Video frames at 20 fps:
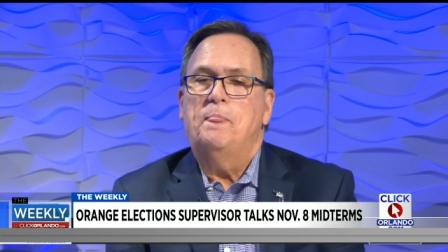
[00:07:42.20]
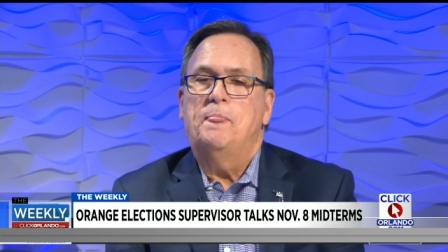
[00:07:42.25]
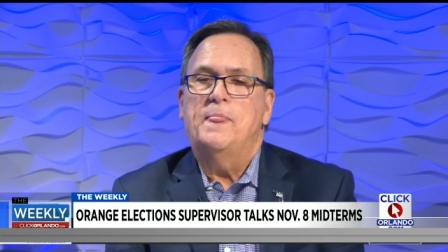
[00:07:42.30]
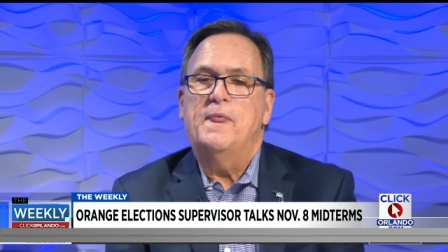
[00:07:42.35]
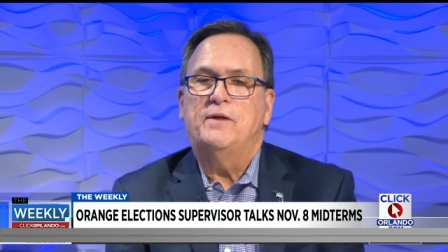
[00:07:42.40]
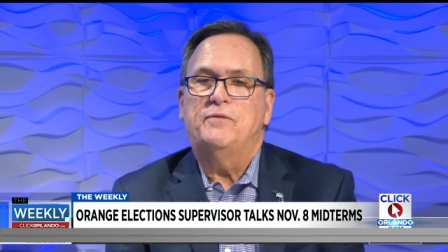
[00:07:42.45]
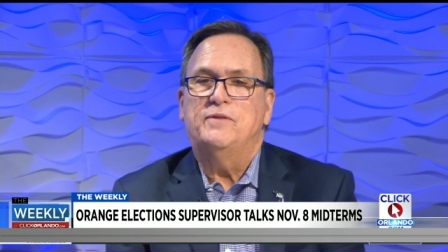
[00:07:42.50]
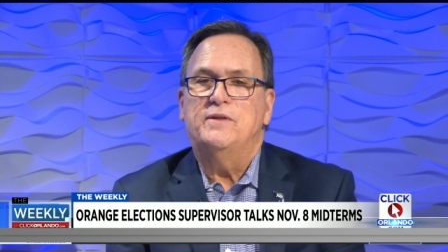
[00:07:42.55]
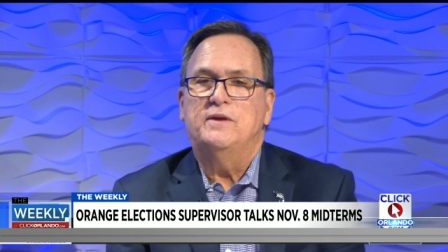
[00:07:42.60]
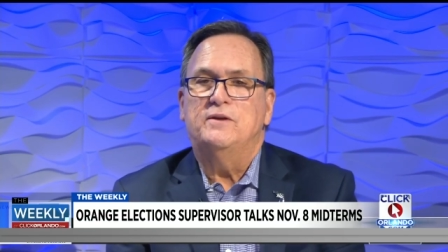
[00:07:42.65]

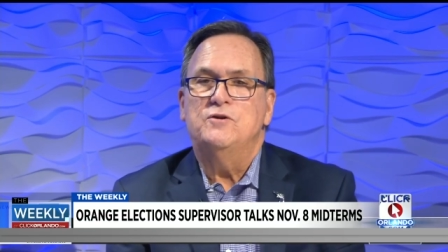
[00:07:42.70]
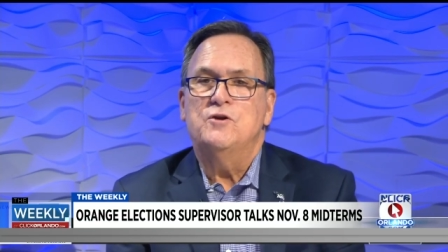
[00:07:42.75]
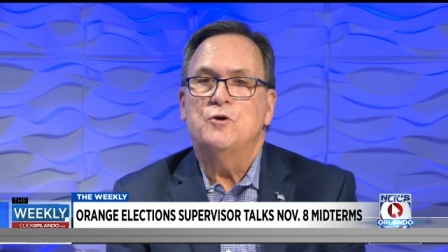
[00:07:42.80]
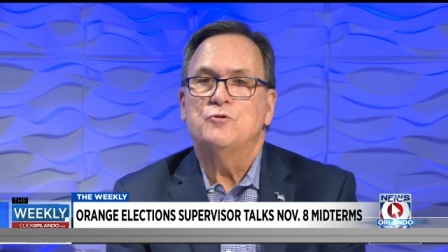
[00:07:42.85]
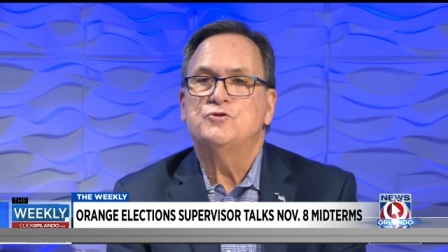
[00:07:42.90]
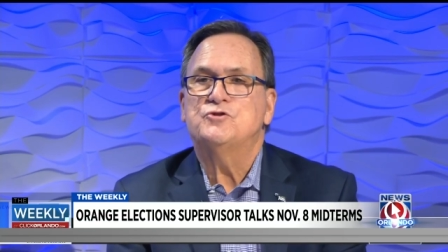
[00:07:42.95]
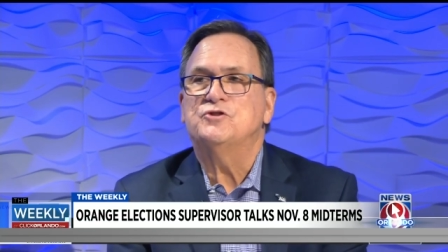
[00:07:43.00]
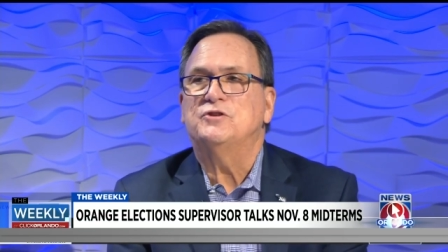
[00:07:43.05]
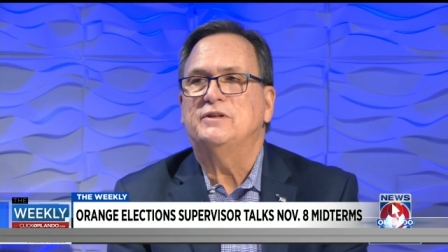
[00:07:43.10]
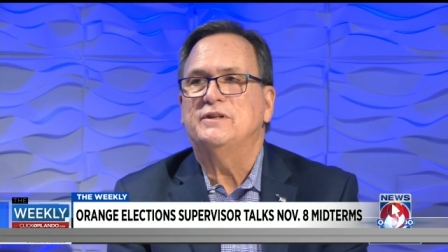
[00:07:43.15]
that the no
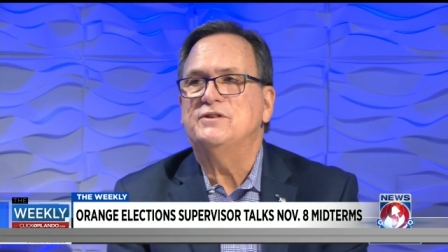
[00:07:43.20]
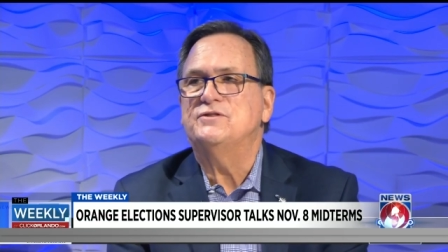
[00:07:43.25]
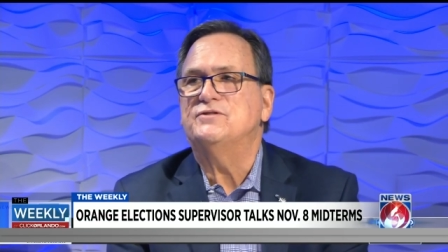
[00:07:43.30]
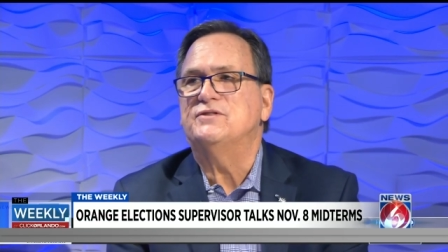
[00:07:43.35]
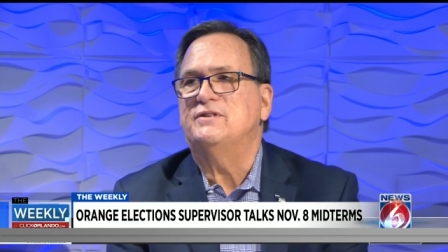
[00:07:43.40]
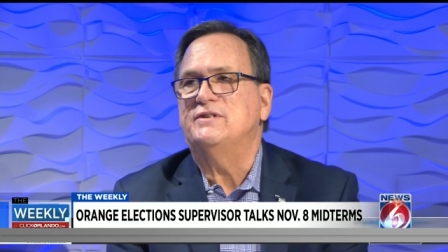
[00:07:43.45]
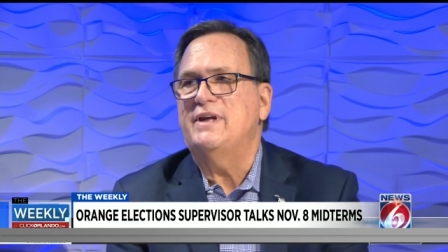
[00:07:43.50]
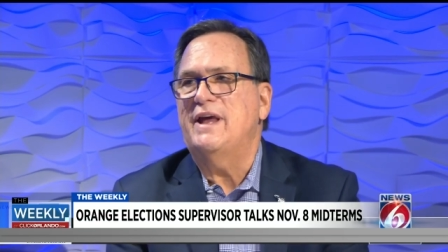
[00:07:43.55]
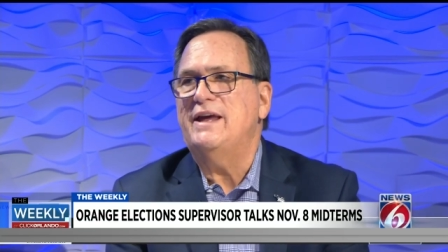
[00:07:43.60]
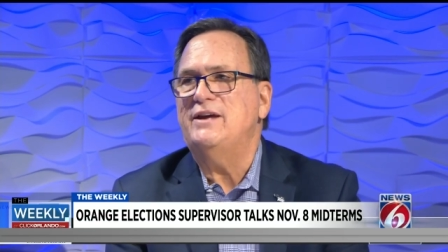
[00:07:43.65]

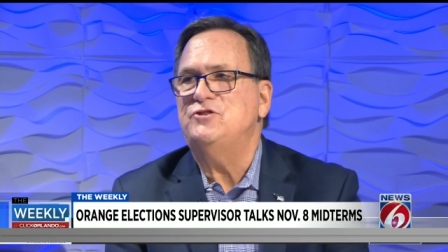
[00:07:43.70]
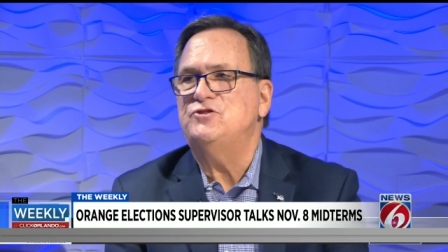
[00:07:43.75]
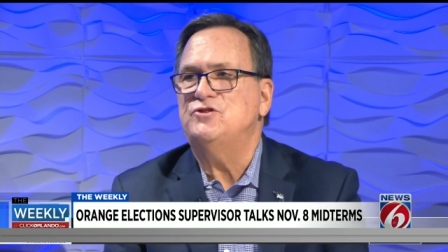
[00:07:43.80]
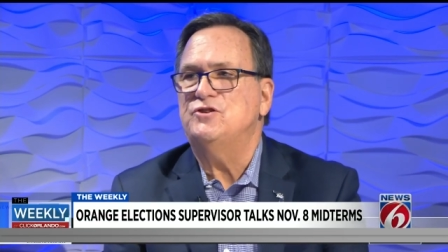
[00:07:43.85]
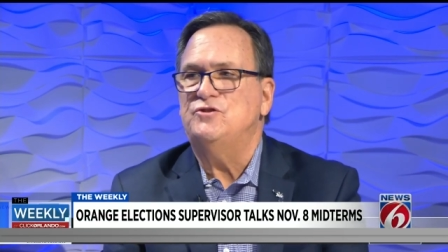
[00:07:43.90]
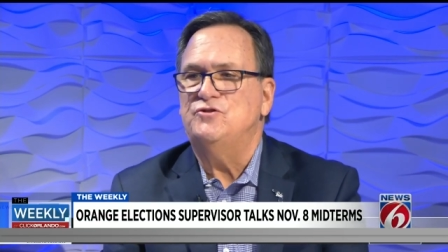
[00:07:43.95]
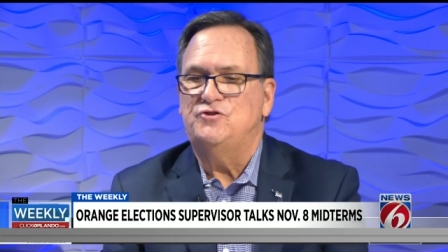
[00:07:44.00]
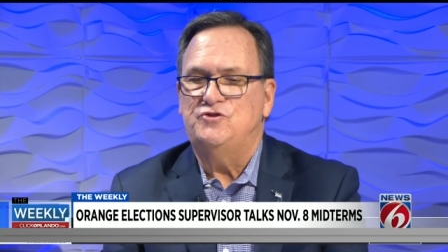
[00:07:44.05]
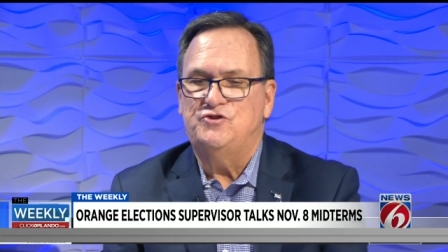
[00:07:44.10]
solicitation